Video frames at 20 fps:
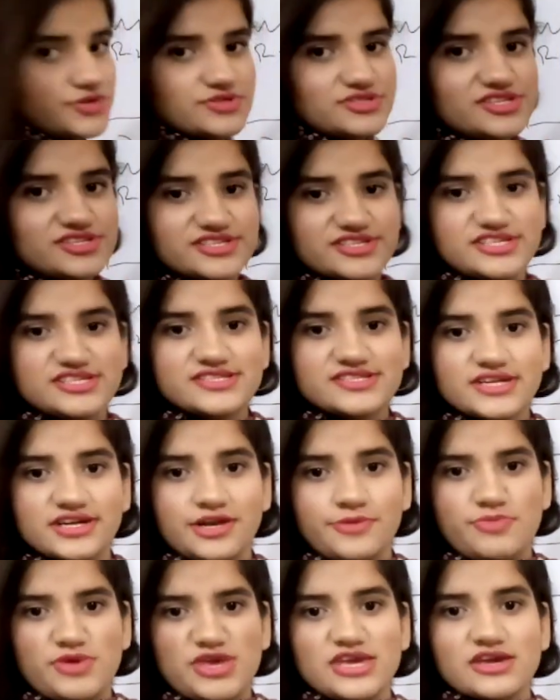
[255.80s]
resistance
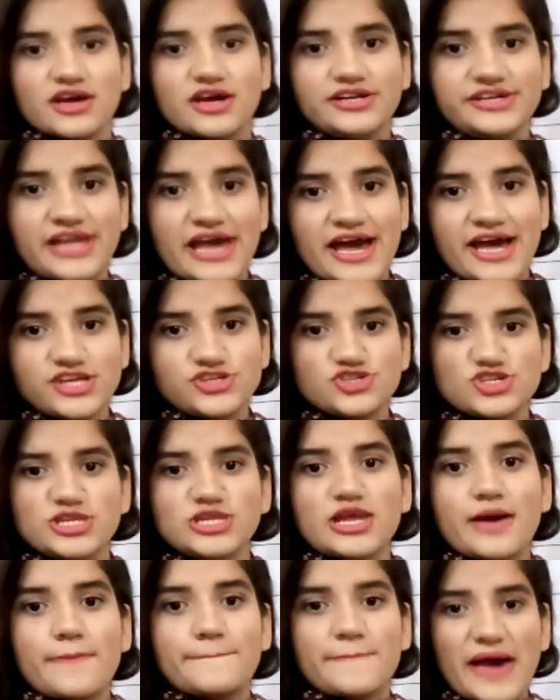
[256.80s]
are being attached in
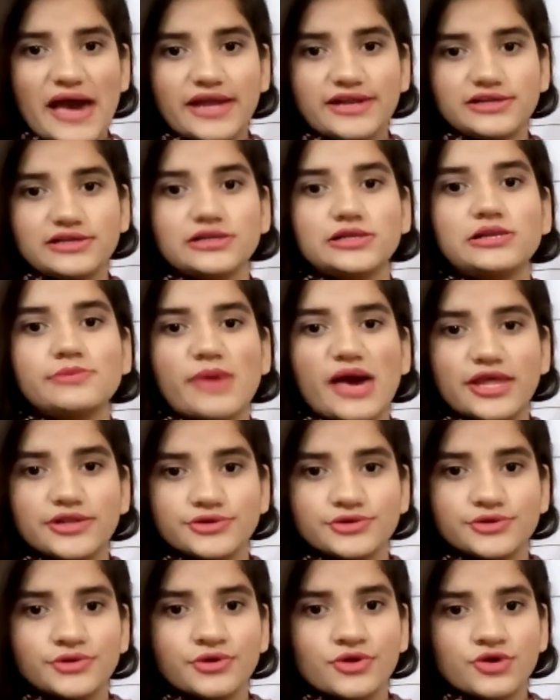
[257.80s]
a parallel
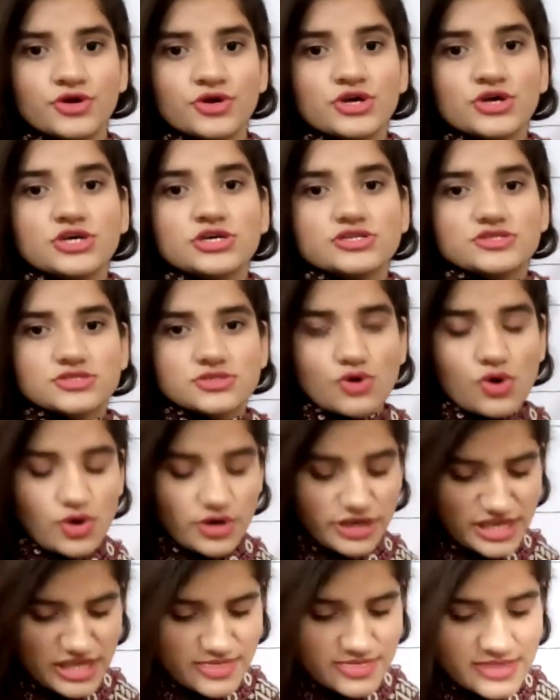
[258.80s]
manner. So
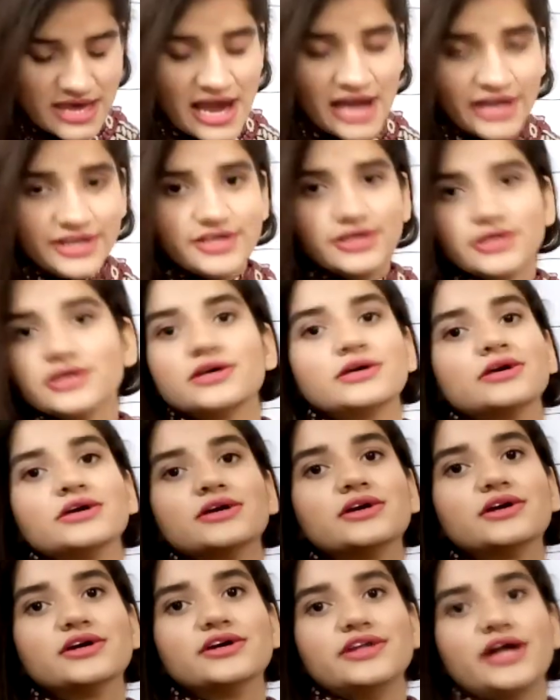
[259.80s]
in that,
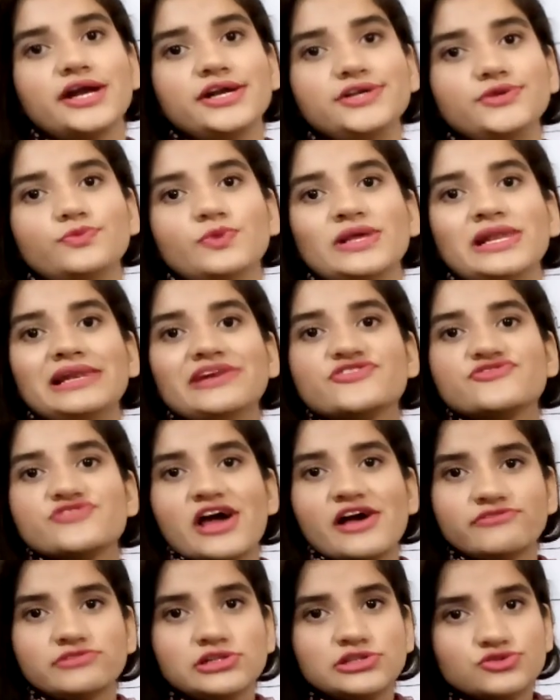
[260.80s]
current will
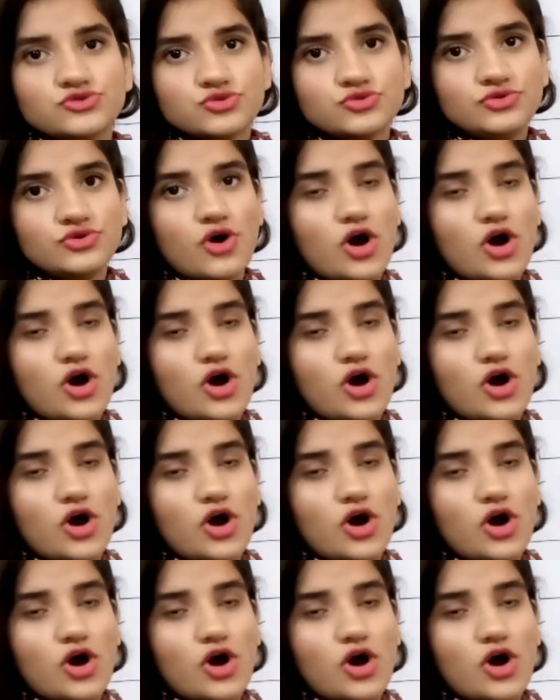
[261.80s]
travel through